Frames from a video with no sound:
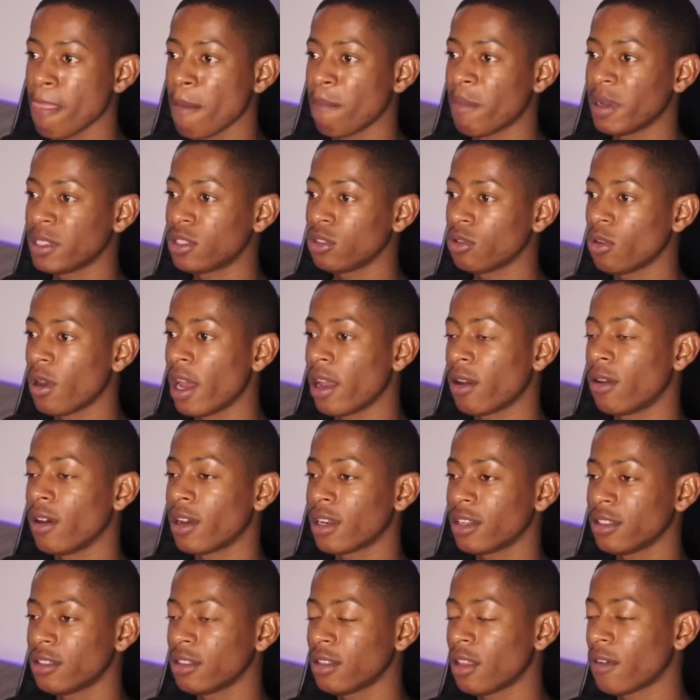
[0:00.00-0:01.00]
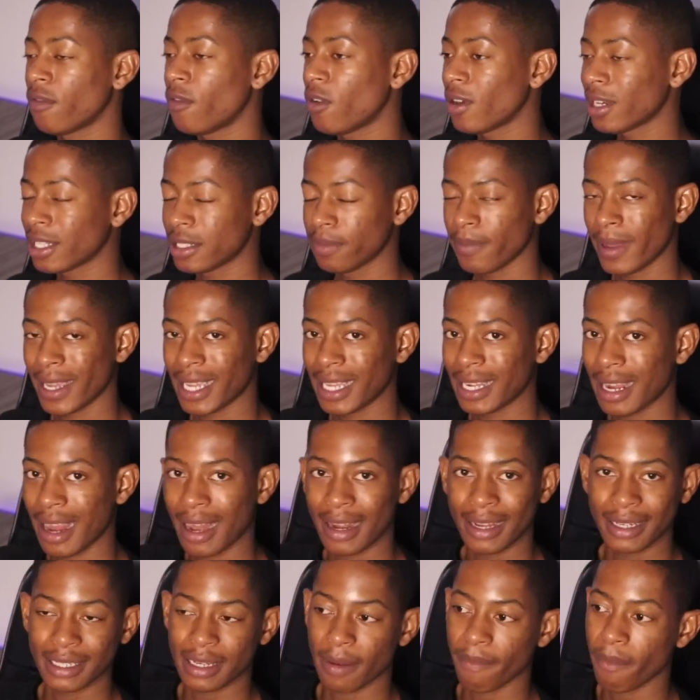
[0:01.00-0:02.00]
But I got into the Forex market, I
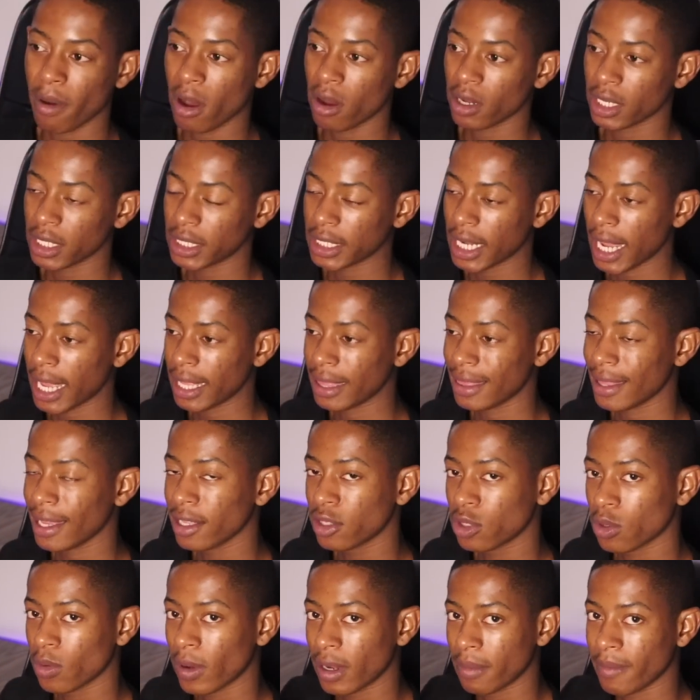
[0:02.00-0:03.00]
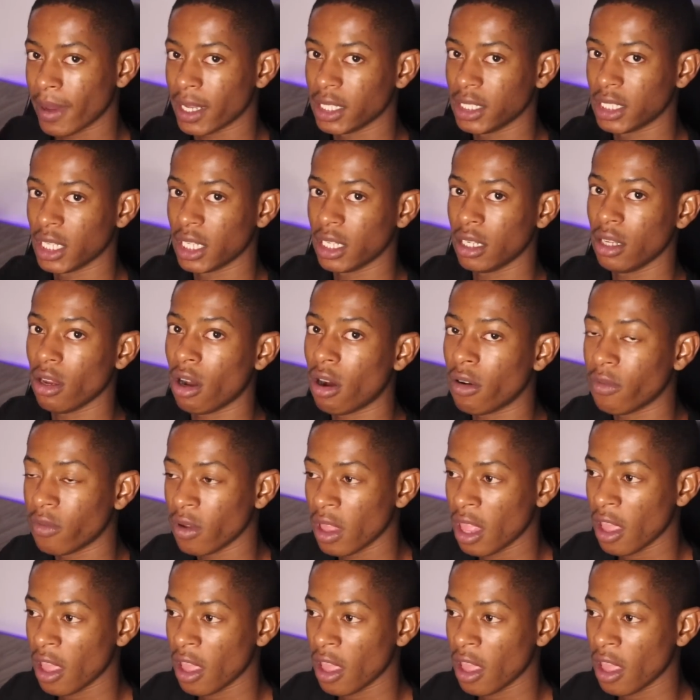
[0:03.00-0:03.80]
learned about it, and that's when my journey of